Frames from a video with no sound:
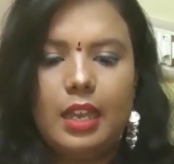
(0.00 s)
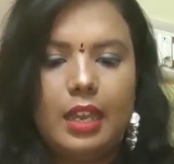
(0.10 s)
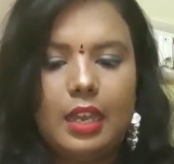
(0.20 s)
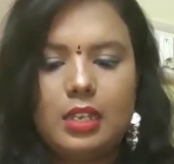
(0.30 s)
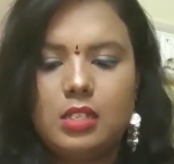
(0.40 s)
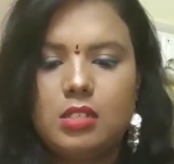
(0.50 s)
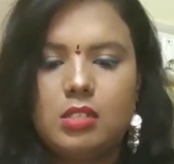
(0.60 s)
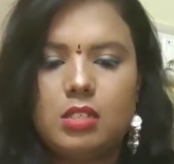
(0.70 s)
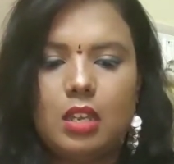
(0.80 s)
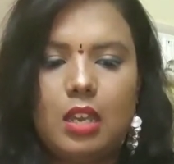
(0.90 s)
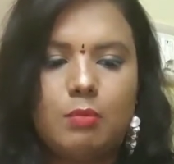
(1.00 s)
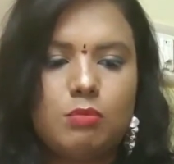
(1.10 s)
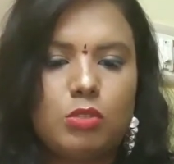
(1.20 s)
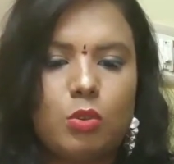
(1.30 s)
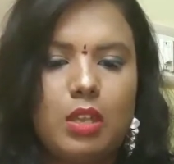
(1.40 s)
and I'm
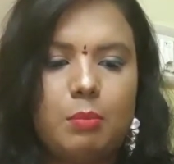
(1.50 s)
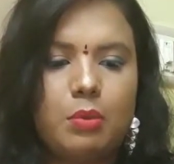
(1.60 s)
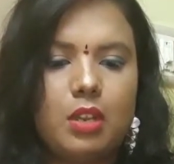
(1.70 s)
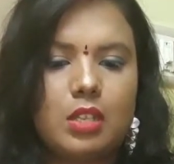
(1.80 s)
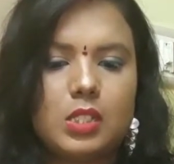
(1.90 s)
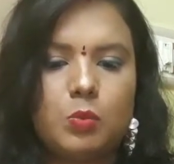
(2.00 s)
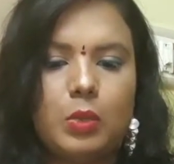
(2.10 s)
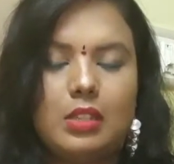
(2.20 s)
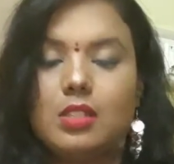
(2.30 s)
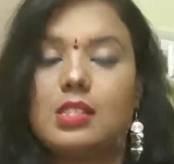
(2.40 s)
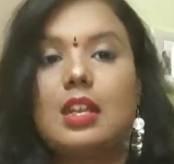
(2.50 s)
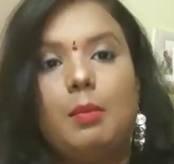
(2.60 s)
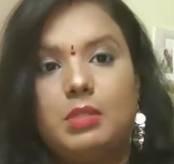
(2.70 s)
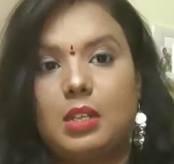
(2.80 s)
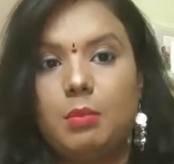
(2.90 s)
so impressed with the
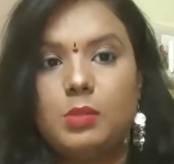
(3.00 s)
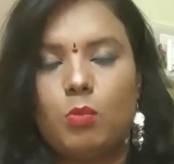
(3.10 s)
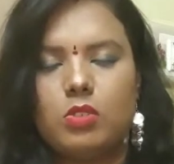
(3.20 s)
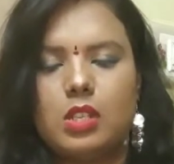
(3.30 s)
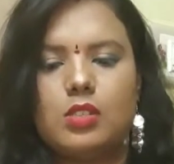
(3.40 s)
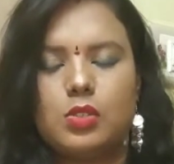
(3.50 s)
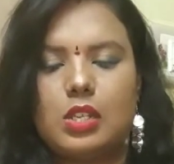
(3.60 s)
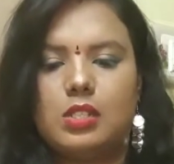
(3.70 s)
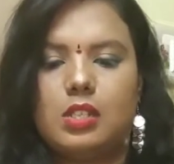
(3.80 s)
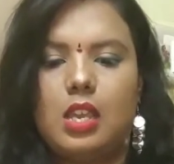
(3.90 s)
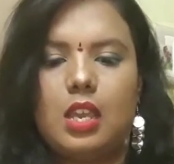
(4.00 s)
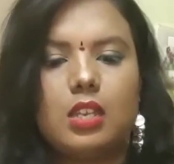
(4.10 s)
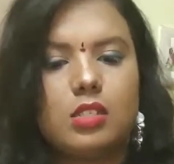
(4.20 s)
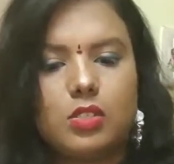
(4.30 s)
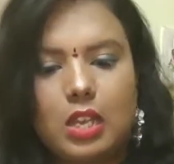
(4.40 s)
scrub. Scrub is most interesting.
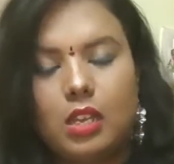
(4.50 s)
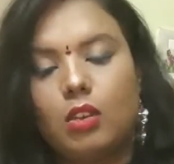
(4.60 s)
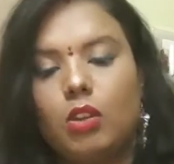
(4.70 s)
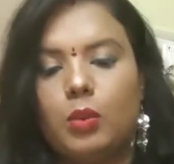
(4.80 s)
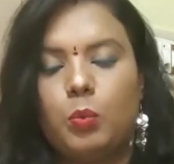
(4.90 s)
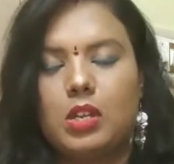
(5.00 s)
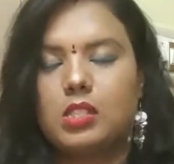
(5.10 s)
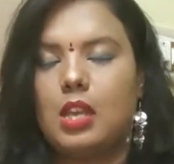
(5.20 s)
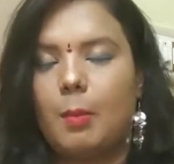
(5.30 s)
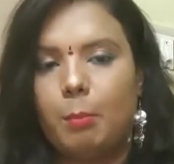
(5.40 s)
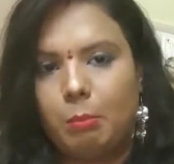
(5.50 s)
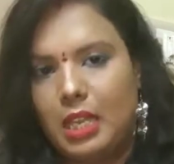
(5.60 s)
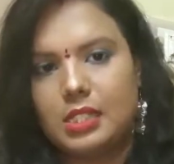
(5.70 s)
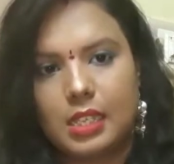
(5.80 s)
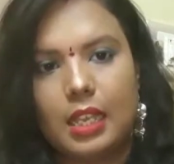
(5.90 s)
It is really good. It works
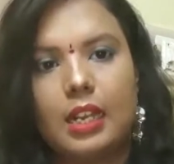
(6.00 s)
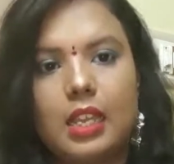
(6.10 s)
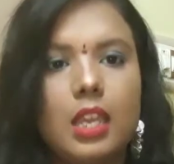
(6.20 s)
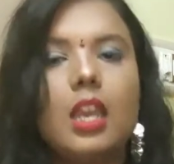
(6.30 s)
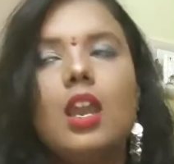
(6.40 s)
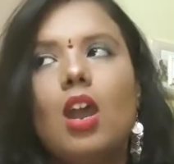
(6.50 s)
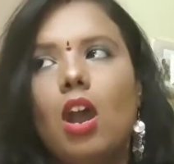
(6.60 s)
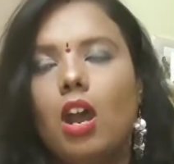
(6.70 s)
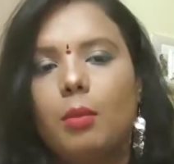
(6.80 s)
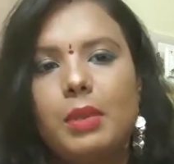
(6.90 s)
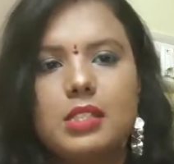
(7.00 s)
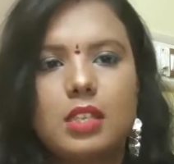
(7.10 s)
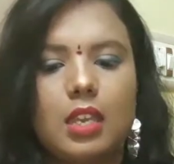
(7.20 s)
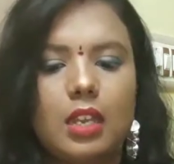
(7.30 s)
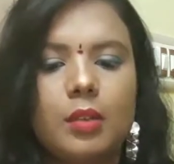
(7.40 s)
amazingly on my
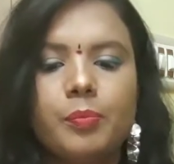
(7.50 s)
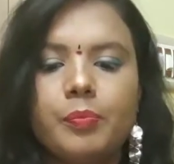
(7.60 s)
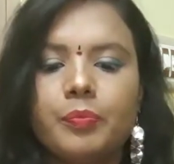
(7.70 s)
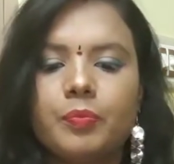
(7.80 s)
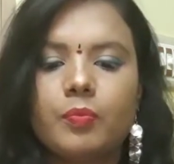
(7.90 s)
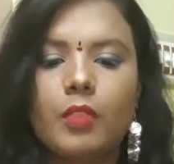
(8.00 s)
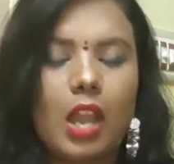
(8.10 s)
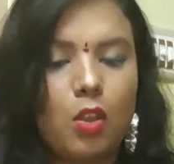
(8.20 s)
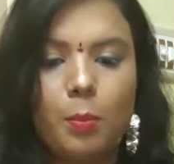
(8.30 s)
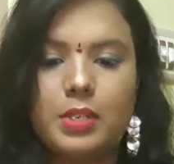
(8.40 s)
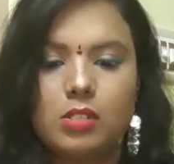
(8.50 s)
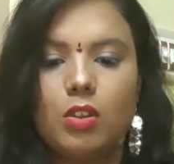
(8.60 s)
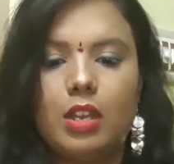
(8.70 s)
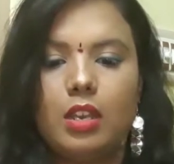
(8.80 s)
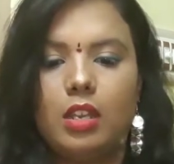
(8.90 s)
skin. I hope it's
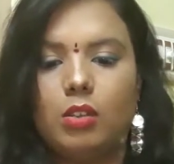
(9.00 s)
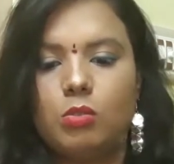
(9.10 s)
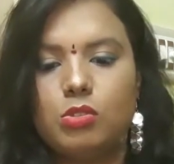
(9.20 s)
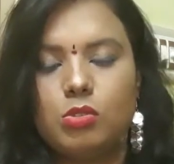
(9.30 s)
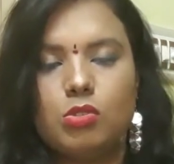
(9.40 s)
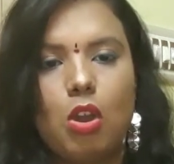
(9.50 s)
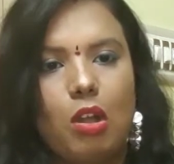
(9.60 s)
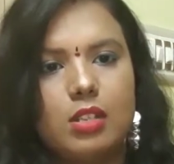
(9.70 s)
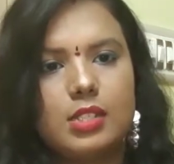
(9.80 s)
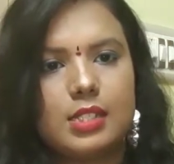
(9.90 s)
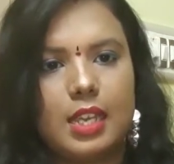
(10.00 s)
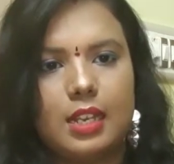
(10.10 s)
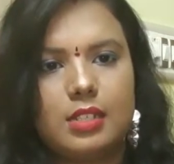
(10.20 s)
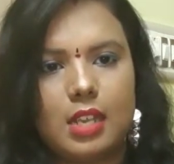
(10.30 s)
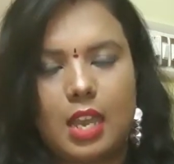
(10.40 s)
gonna suit all
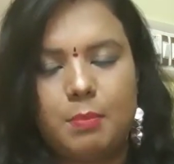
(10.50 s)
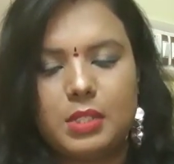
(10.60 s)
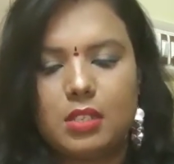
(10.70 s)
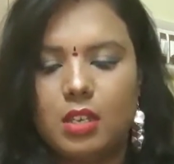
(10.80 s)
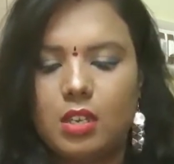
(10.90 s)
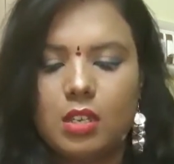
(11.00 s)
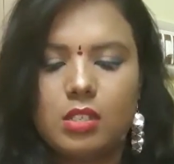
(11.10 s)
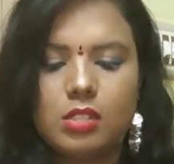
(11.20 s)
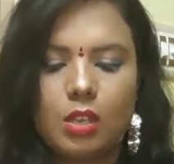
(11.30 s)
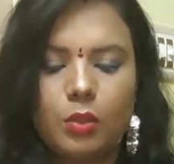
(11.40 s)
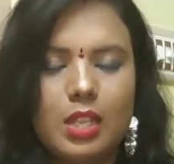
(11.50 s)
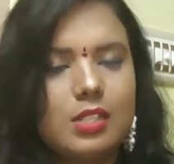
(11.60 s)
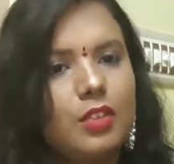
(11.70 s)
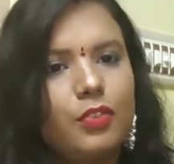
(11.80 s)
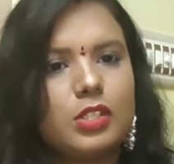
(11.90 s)
skin types. So
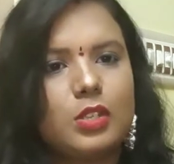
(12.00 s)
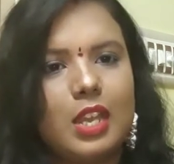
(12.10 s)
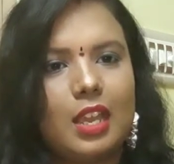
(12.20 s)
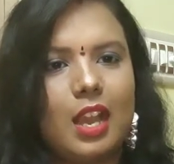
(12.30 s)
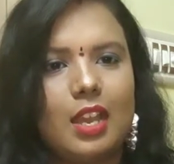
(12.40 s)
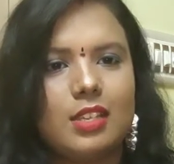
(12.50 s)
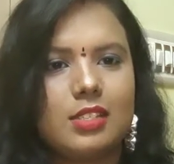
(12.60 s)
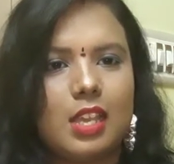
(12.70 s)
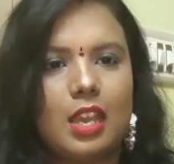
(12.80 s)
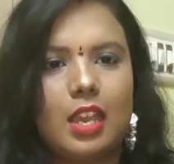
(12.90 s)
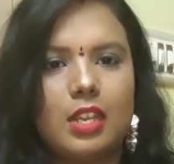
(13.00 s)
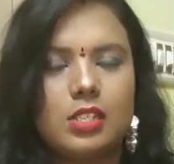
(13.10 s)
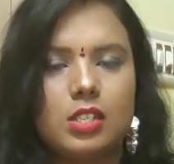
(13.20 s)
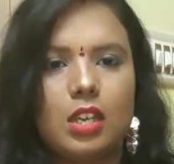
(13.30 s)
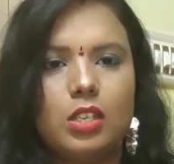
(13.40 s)
that's it for today, guys,
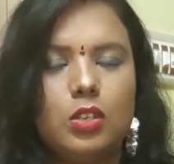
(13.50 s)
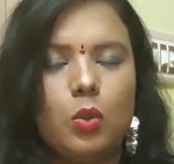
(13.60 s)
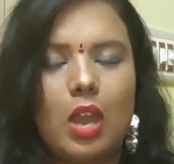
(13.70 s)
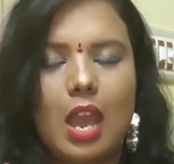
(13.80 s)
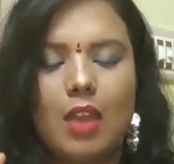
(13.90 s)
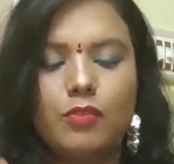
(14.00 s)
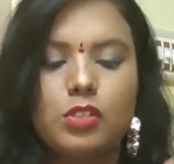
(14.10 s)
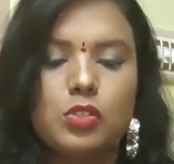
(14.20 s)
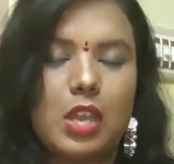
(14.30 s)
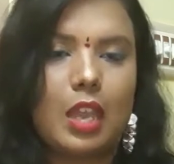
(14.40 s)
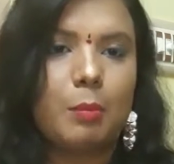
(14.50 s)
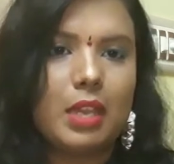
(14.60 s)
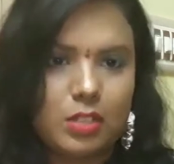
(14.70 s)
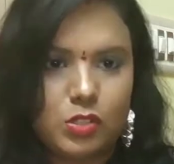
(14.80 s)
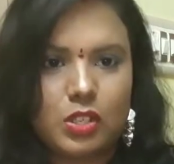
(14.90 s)
and you have to check my
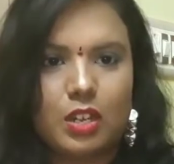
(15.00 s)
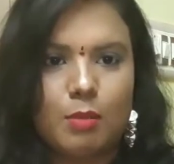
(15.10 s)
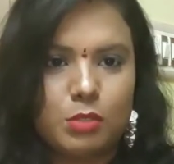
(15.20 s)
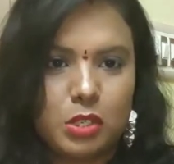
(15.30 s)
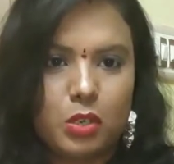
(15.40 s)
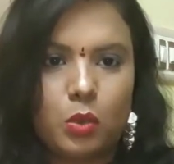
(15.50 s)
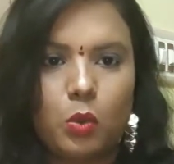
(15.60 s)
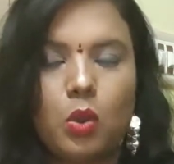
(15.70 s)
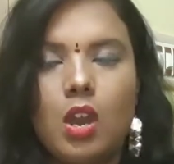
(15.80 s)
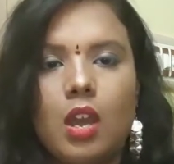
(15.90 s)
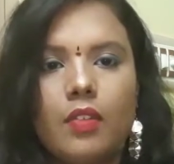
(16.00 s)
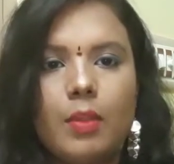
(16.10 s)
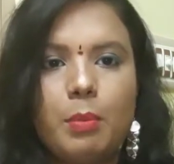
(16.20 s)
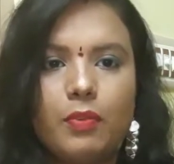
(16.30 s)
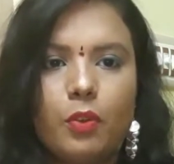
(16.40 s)
Instagram to know
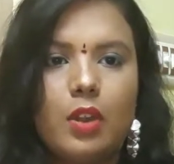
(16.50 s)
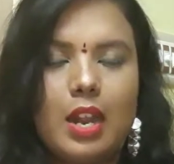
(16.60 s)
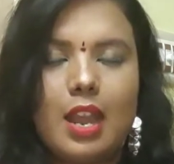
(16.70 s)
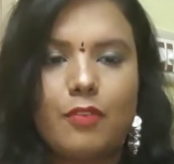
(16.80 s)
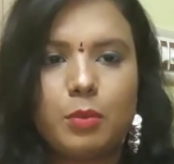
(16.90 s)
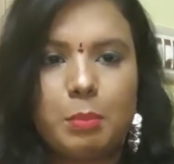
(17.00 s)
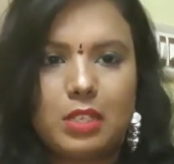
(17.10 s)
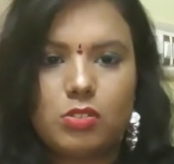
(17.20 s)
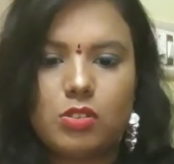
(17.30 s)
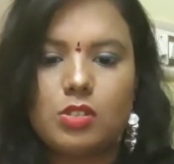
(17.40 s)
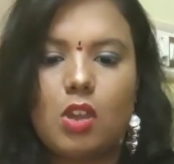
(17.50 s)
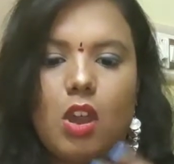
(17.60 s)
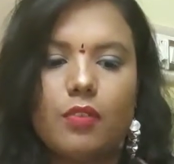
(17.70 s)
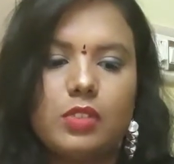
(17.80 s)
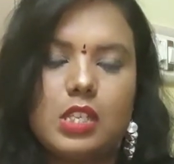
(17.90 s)
the before and after pictures
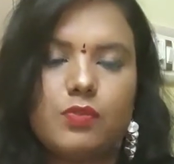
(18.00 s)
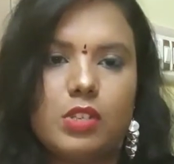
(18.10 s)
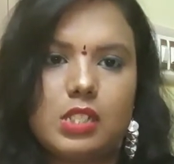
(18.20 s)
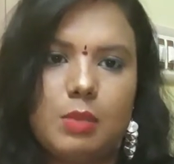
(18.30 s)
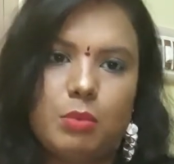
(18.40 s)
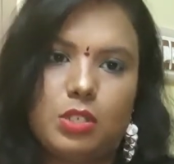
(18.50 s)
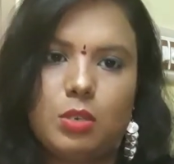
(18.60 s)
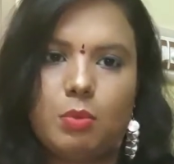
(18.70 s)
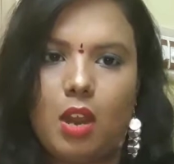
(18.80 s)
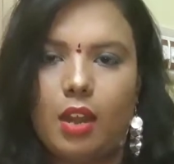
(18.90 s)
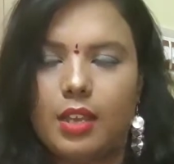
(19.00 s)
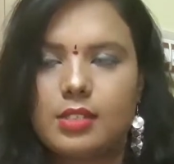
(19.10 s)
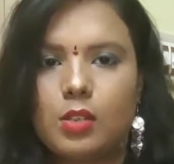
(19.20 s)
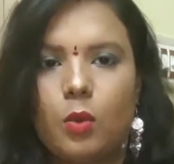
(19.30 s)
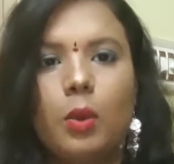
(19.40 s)
of these first impression
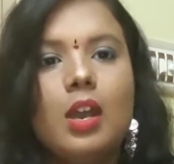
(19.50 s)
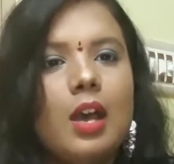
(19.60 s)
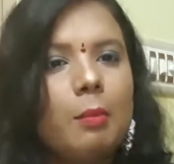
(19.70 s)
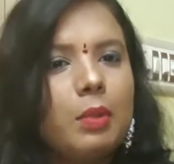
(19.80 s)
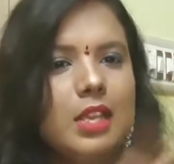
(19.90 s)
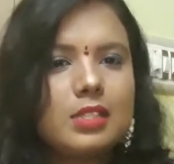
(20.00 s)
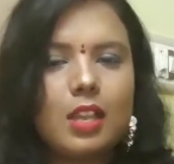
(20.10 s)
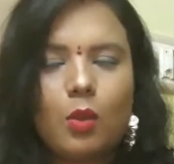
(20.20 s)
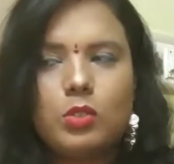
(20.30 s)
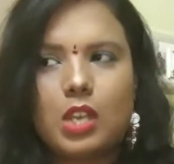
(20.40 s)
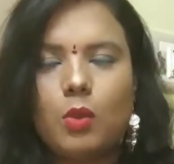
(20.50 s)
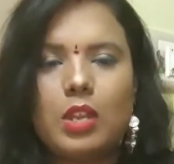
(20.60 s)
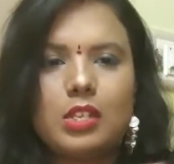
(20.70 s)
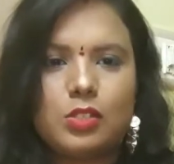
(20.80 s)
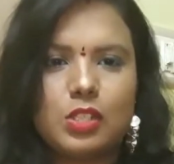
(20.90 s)
products. So please go down
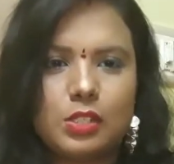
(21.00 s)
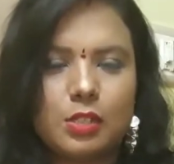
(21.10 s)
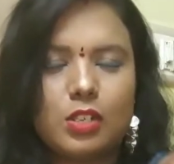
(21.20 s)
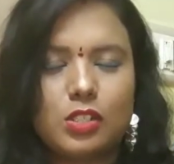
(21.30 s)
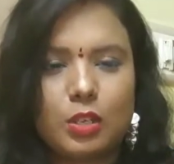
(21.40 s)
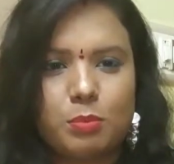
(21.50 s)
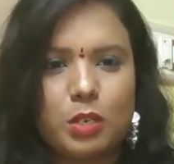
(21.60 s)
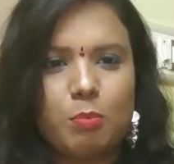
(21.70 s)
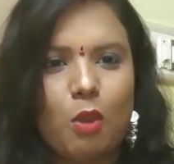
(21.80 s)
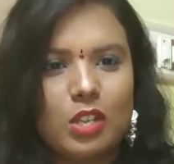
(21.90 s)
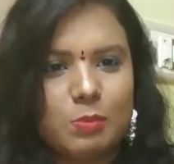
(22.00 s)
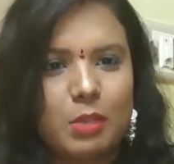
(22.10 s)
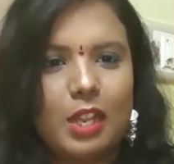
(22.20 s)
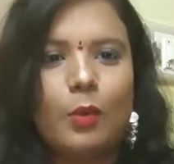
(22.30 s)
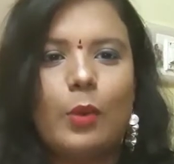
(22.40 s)
into this description box
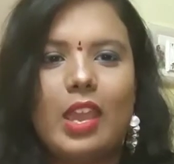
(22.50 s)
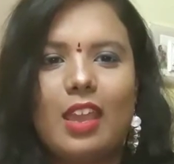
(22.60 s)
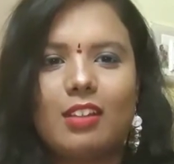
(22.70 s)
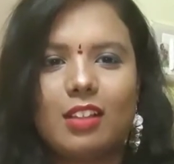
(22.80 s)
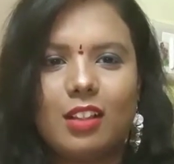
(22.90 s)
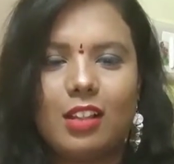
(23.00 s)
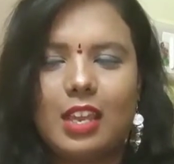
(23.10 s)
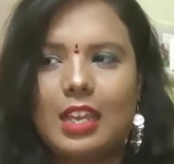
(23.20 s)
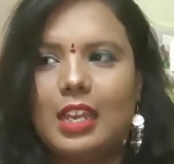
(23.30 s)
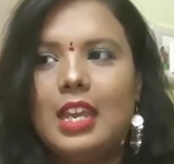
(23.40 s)
below and click